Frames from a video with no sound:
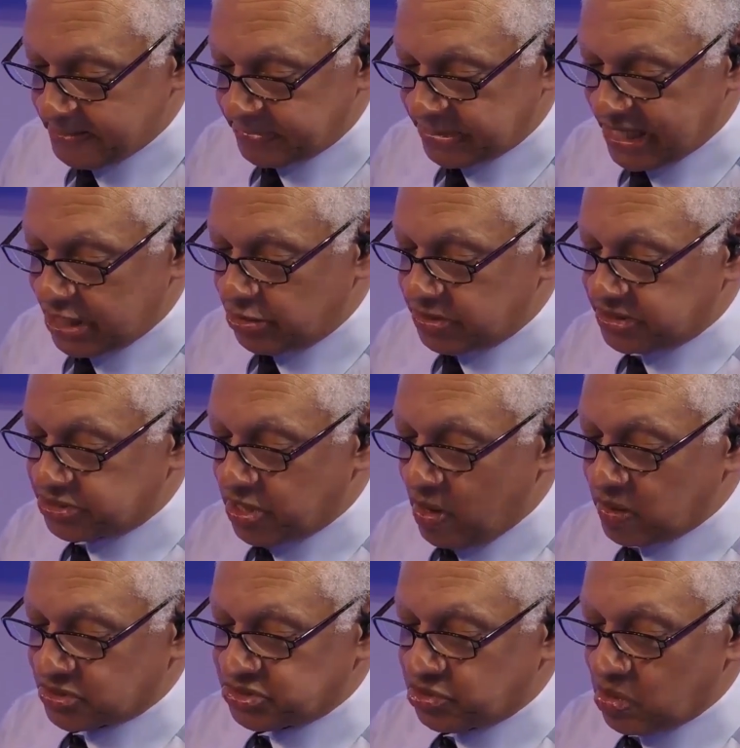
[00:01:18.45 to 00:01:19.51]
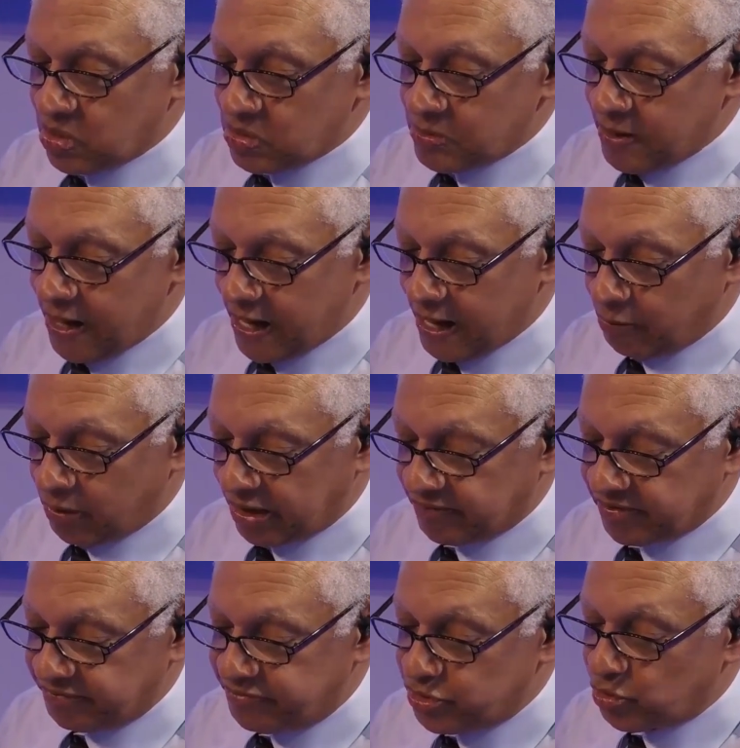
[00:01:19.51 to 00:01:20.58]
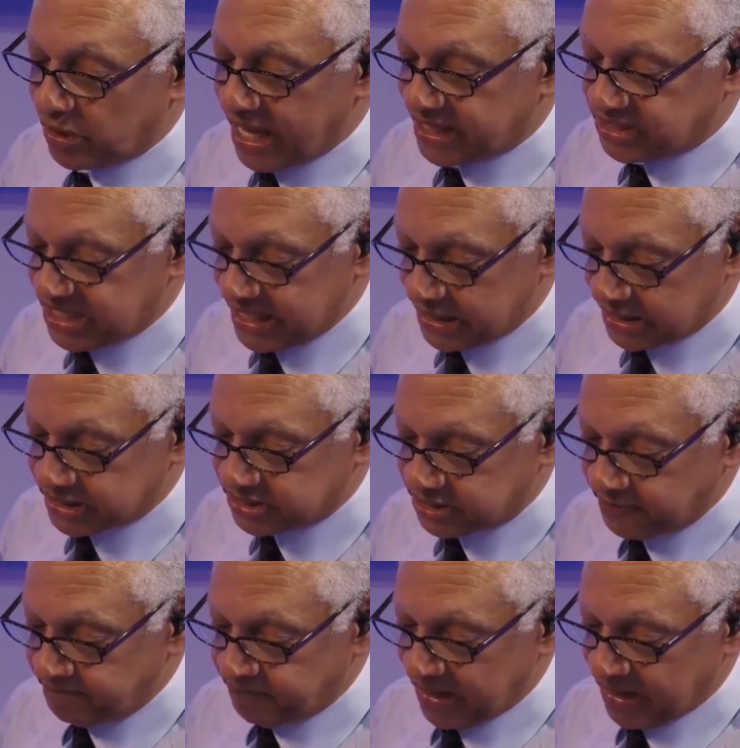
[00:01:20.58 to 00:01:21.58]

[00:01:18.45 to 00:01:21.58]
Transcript: Nina is also one of the few Latinas